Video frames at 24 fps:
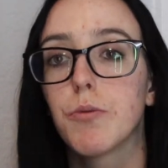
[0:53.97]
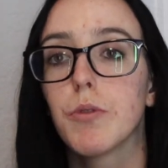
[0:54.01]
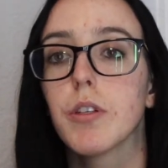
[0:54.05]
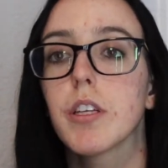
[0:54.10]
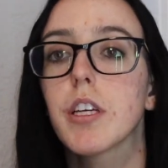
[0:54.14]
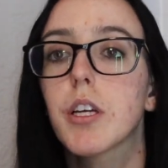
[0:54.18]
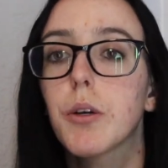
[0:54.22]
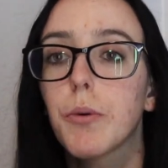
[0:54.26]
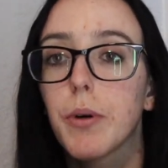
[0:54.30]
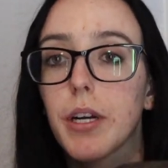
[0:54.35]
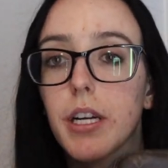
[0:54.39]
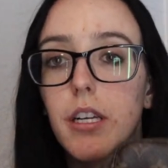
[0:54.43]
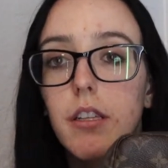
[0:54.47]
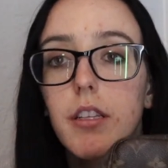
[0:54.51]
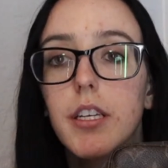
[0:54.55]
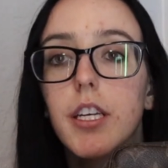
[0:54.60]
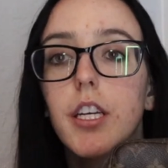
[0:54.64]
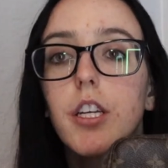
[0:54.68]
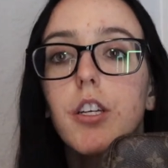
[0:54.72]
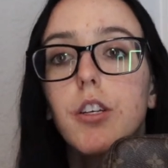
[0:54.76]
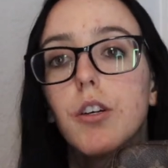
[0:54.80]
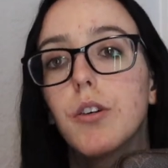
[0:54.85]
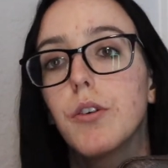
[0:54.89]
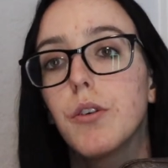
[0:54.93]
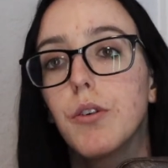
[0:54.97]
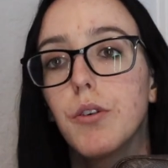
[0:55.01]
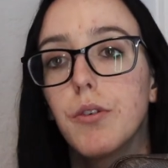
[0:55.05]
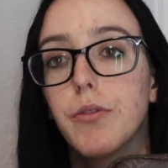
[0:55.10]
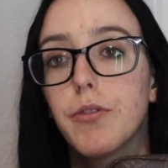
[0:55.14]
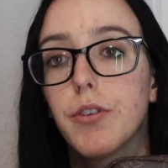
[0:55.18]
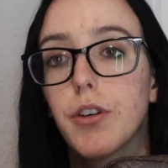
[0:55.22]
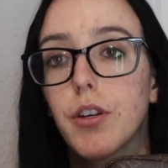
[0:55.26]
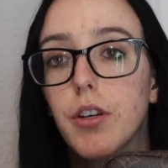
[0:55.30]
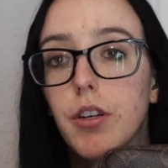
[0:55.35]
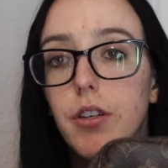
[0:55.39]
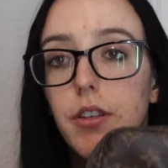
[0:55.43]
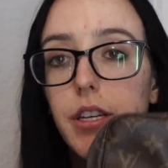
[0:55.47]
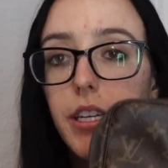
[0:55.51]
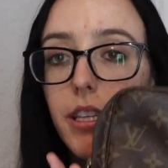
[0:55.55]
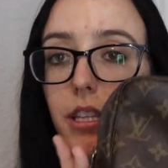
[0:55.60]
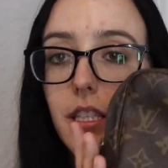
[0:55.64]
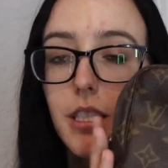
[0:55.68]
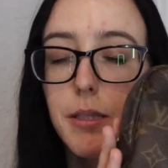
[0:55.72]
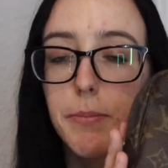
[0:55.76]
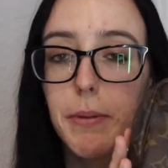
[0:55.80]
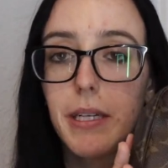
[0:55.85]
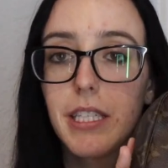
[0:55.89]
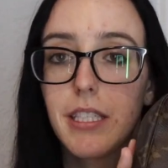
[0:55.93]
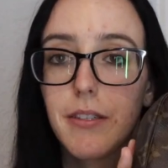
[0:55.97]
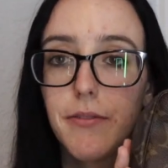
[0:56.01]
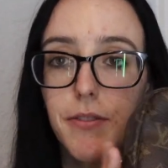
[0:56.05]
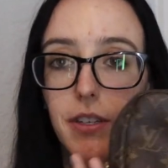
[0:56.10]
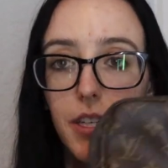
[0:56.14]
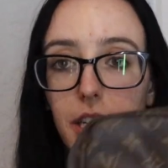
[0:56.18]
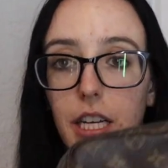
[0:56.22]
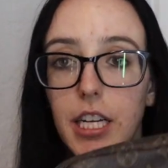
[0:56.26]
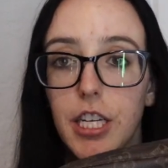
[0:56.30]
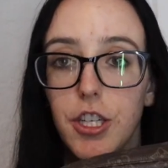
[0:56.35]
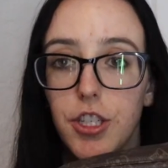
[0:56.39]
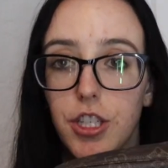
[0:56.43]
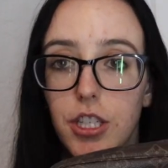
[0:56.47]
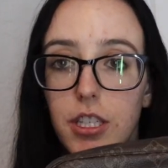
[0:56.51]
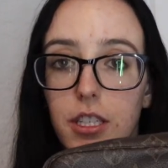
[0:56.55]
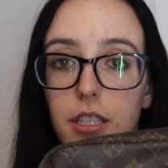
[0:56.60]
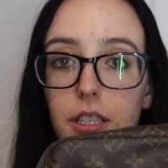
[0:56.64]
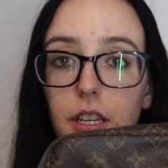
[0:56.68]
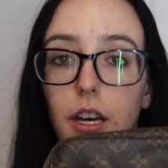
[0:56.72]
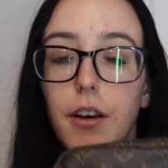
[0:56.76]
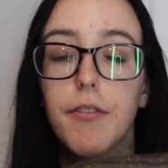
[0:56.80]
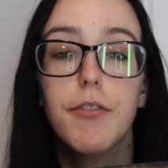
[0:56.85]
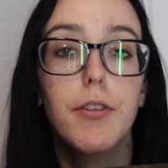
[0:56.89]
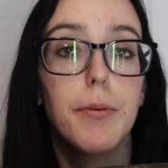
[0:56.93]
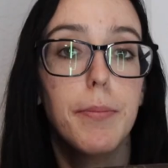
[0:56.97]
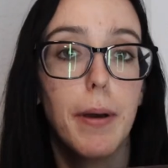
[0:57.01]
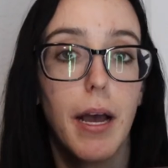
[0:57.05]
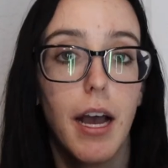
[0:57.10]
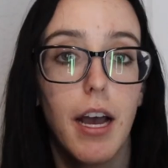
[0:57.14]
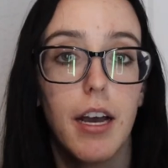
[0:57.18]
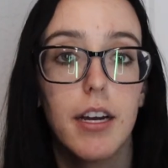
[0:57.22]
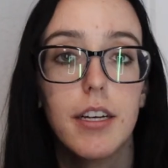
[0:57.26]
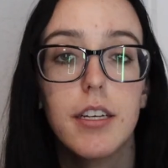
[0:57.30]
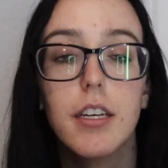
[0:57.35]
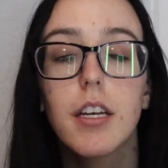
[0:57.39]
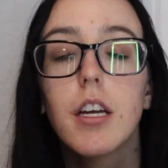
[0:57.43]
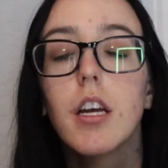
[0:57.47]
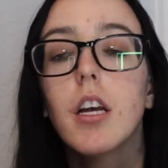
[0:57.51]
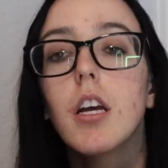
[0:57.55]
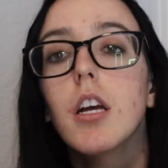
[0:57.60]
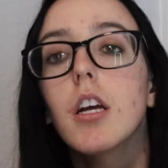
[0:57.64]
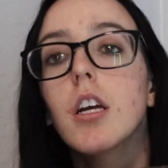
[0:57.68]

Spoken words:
really quickly go over like the specifications of the bag.